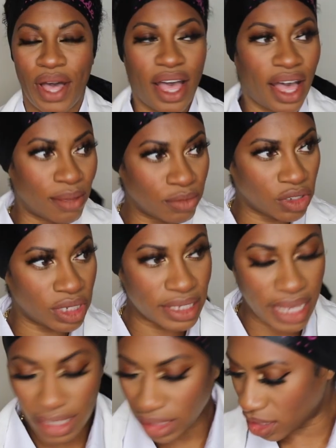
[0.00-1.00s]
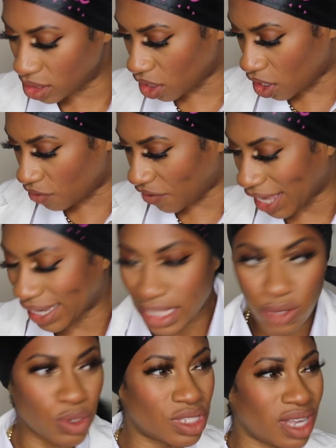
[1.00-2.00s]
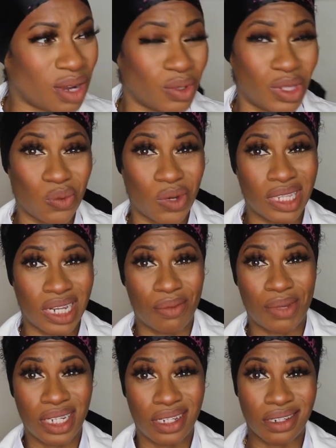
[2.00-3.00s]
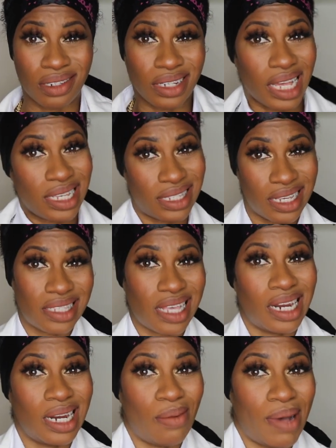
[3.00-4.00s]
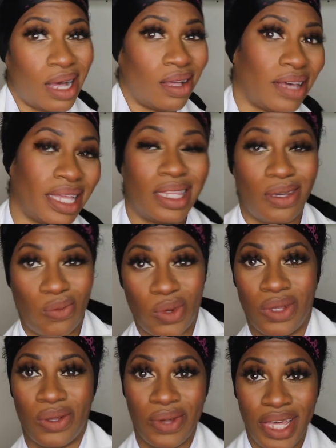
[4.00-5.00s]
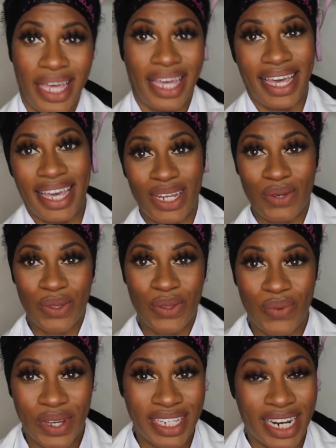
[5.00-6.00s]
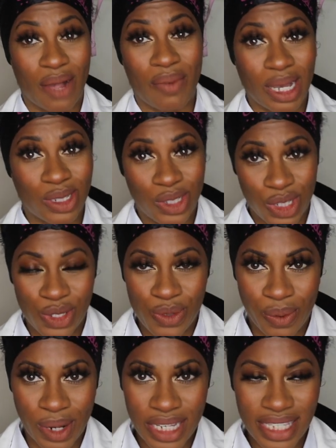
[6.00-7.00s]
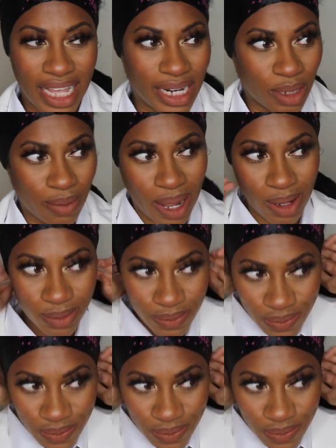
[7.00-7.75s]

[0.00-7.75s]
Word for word: I'm gonna take this off. I guess we'll start with the one that I'm a little less excited about and then we'll end with the one that I'm actually super excited about.